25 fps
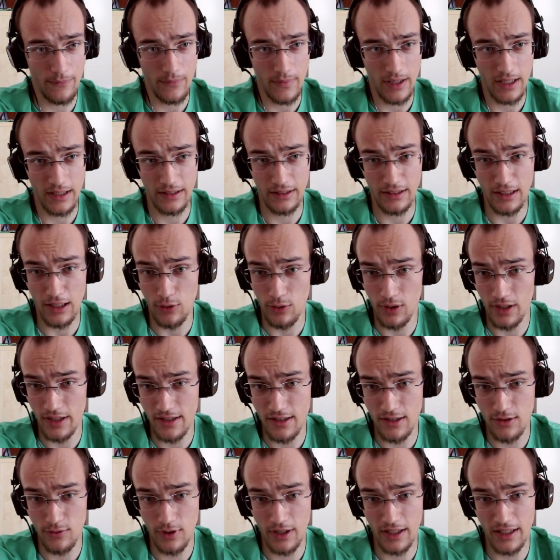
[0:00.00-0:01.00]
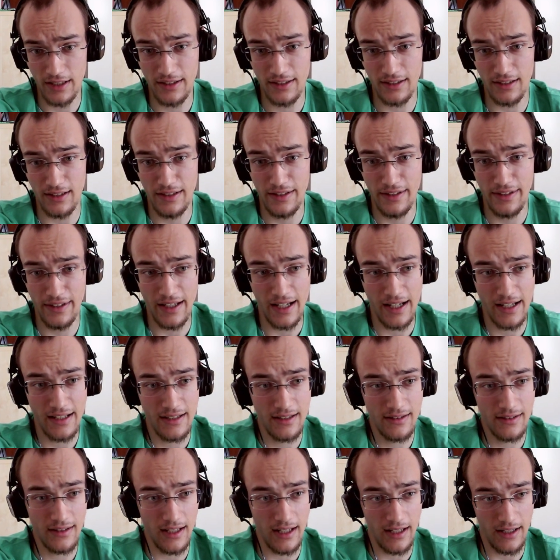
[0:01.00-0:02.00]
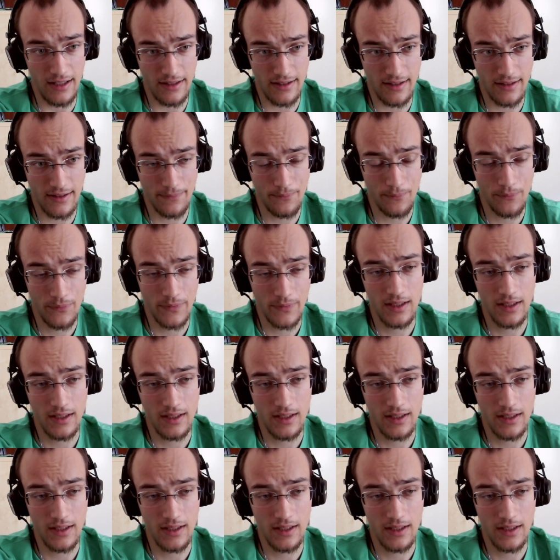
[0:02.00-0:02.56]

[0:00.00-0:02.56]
and now let's look at knight takes.